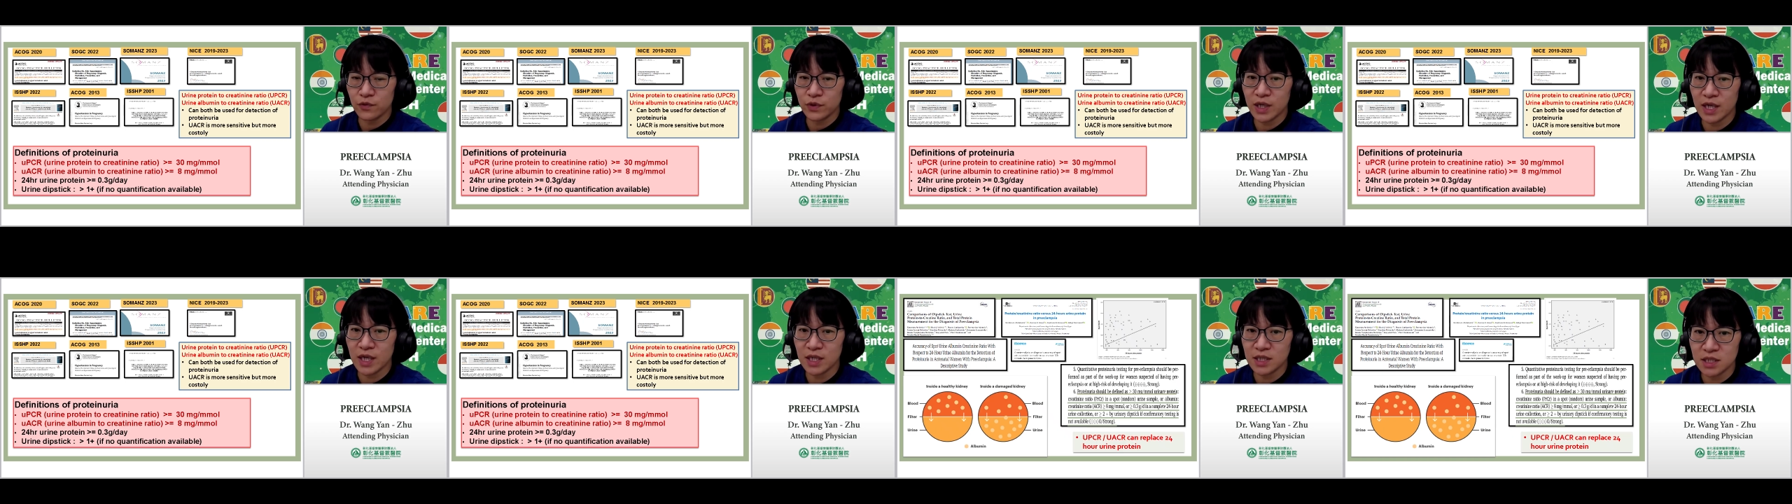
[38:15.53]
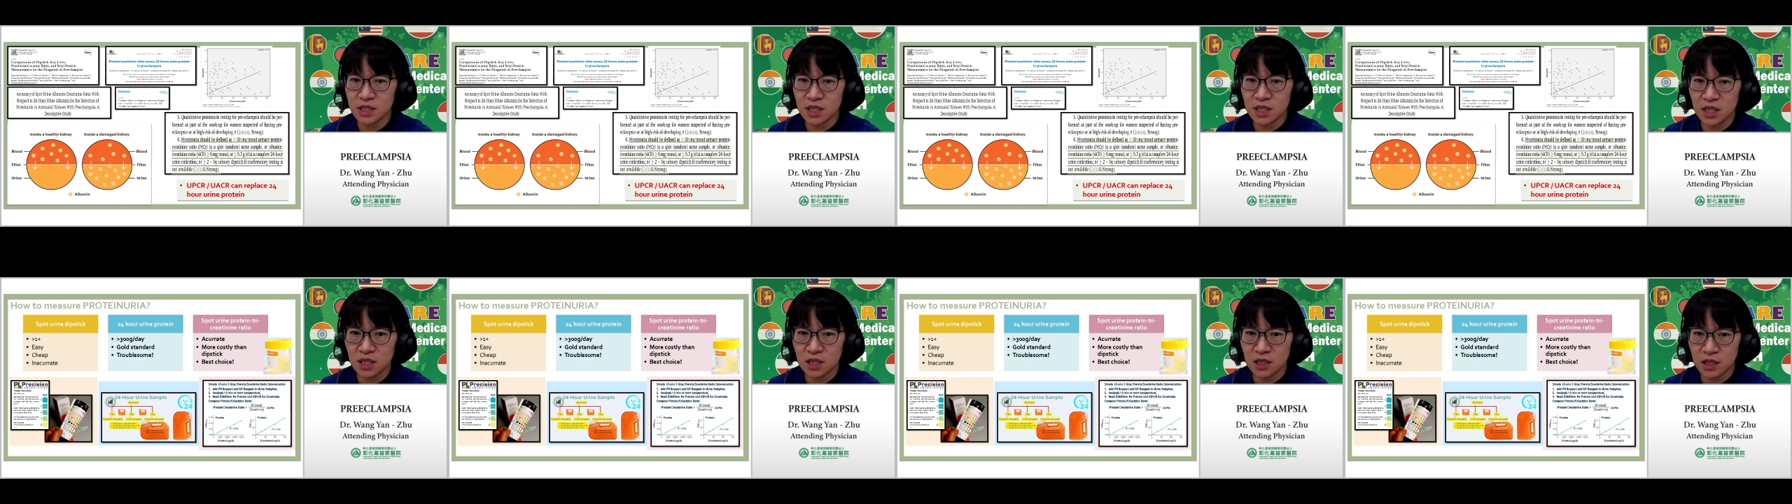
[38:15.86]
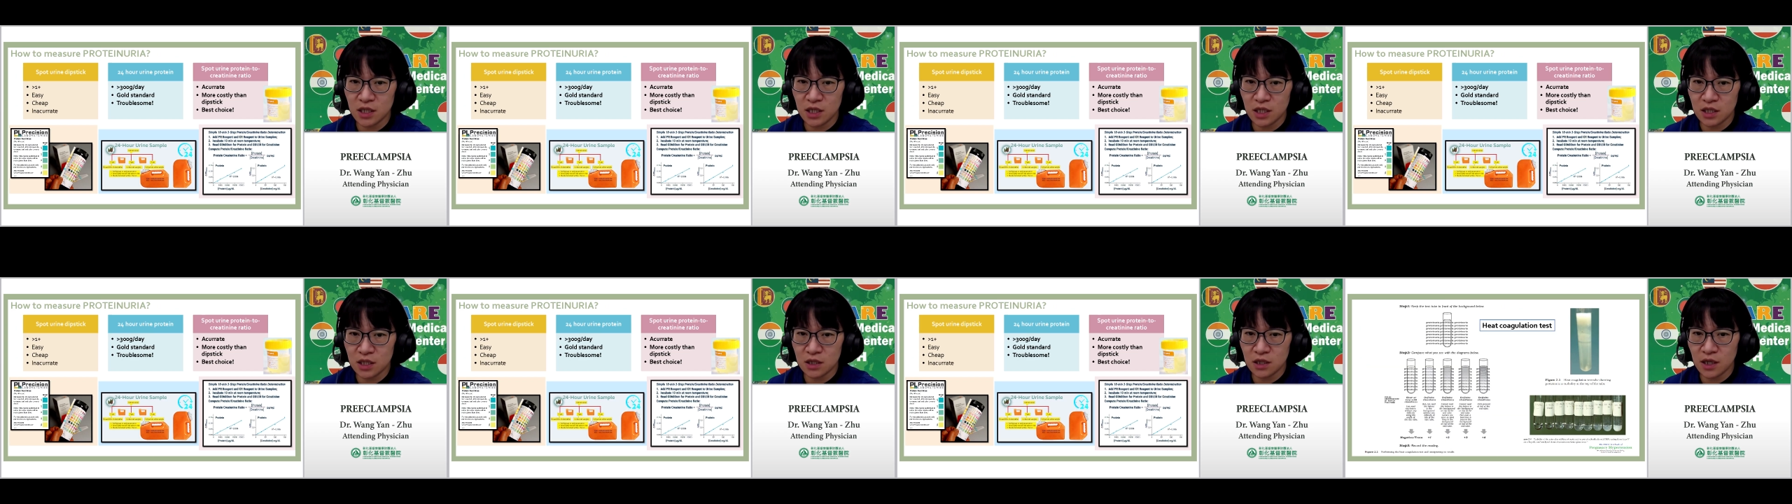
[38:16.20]
we can see
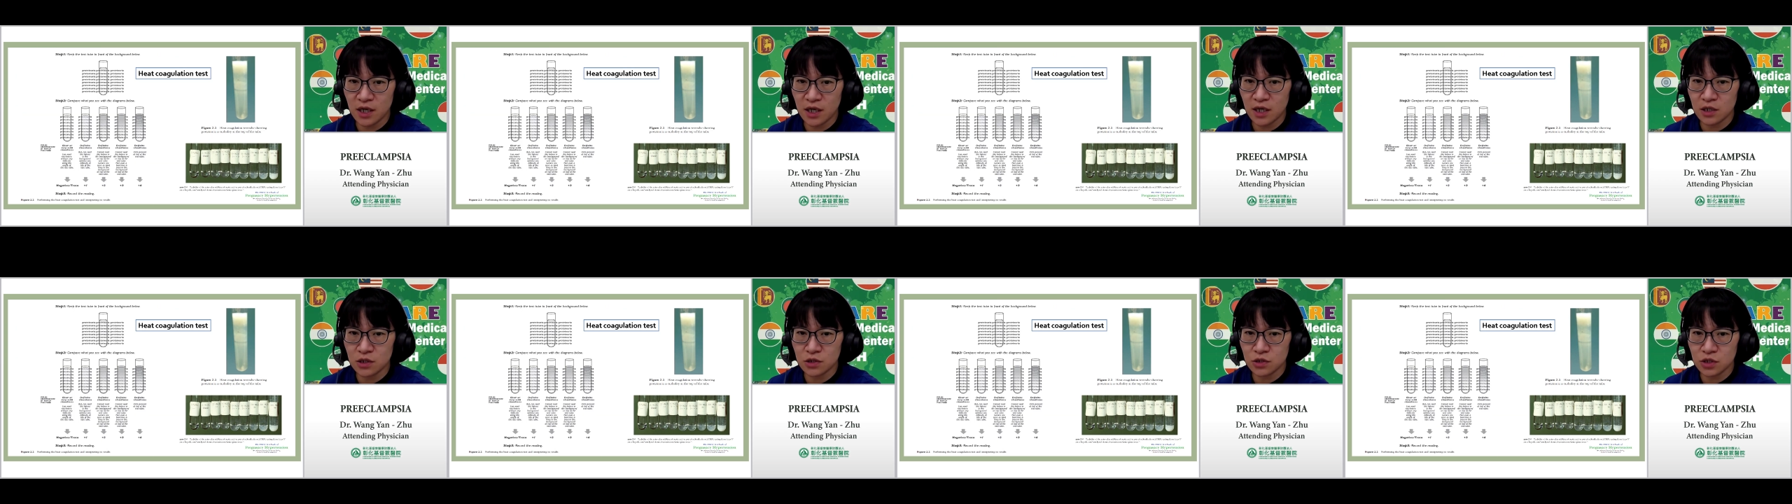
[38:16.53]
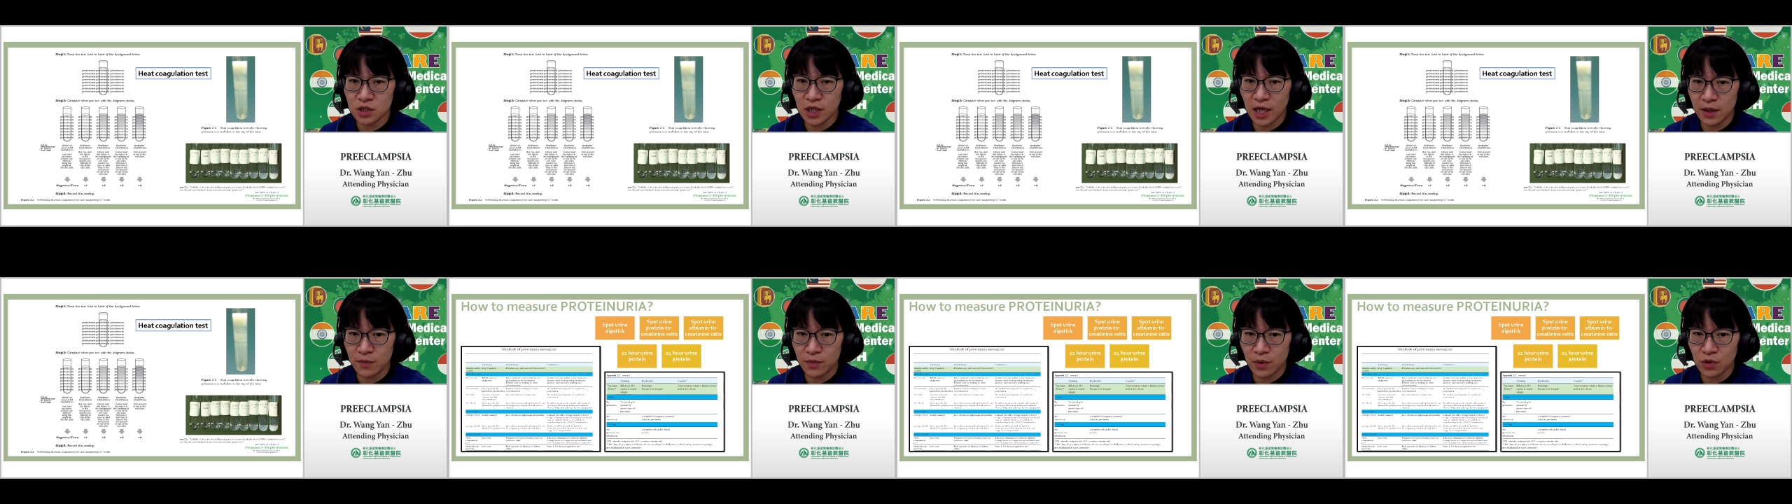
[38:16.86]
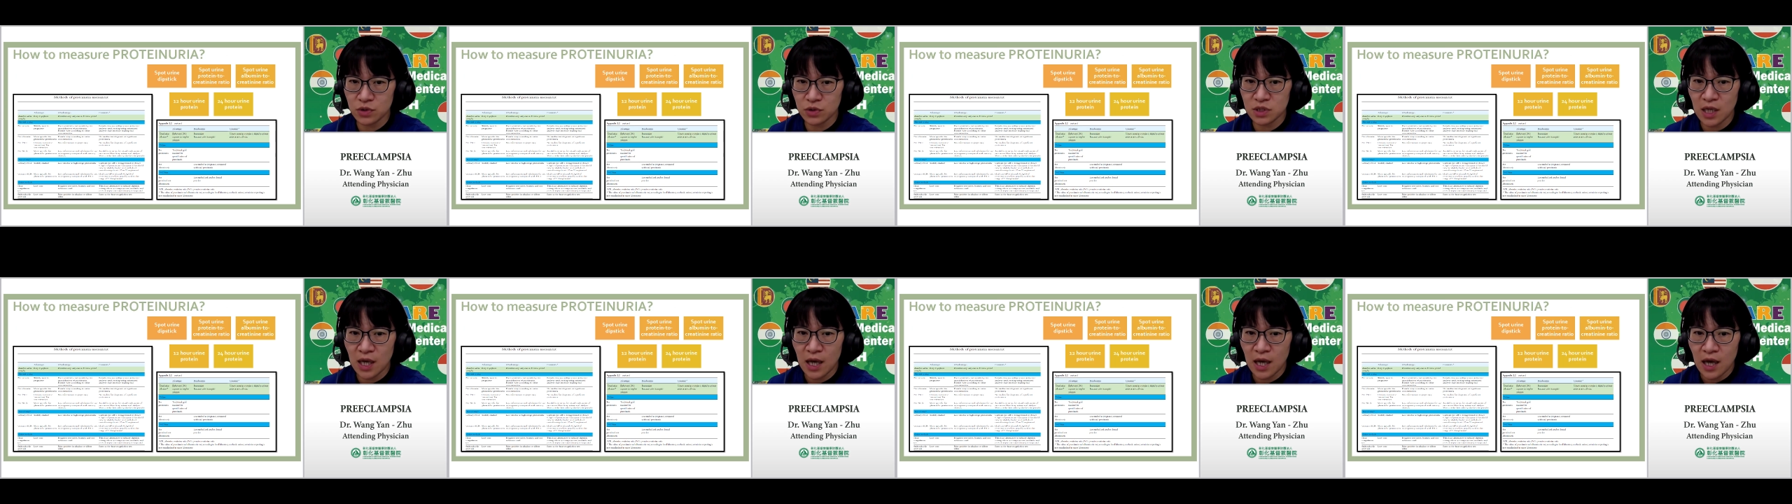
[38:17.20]
in their
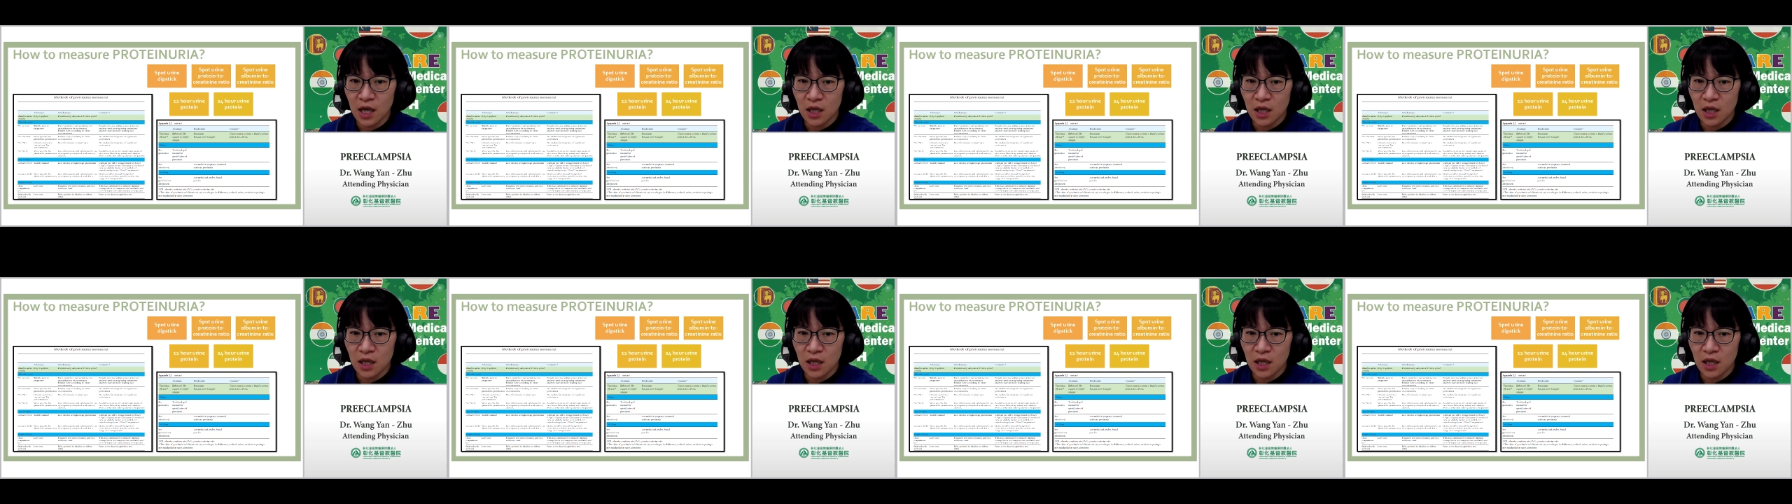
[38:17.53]
tables,